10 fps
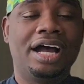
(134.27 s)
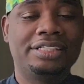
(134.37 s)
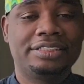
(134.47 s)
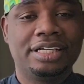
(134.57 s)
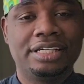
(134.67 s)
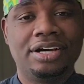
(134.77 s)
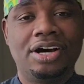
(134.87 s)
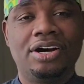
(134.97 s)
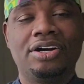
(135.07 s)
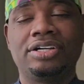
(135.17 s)
I studied
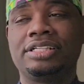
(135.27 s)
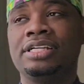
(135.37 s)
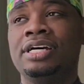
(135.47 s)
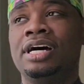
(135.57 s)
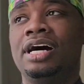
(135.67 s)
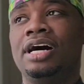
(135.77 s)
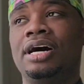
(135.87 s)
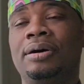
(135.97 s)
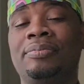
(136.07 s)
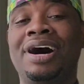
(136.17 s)
hard.
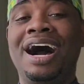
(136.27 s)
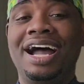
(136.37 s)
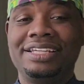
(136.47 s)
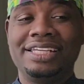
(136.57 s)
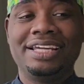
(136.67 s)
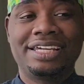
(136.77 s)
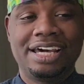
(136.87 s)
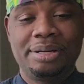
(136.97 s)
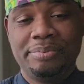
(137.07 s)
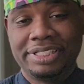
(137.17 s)
I did
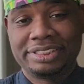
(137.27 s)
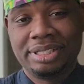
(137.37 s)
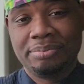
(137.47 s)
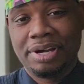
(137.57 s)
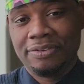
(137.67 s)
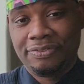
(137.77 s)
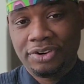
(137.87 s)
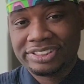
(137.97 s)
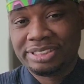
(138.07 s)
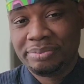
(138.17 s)
kind of mess up my
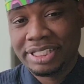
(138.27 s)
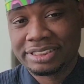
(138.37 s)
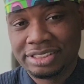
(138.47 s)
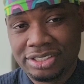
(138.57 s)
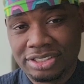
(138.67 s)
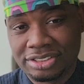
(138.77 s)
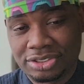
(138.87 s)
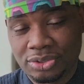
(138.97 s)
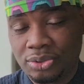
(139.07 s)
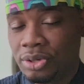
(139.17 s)
first semester in nursing
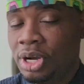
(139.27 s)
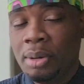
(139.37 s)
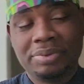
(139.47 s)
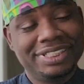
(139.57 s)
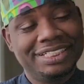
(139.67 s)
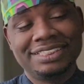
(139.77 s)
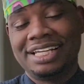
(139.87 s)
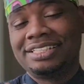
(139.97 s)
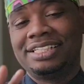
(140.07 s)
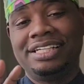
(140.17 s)
school, but that's
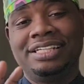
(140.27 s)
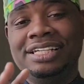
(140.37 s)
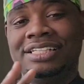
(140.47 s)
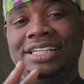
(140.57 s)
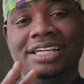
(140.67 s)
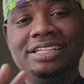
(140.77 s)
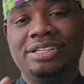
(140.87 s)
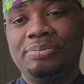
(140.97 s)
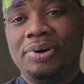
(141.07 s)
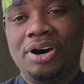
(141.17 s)
not the end
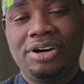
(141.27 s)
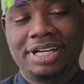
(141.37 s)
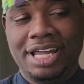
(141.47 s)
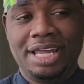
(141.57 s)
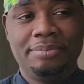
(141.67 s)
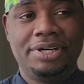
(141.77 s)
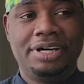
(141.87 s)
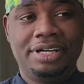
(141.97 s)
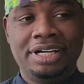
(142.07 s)
of the ball game.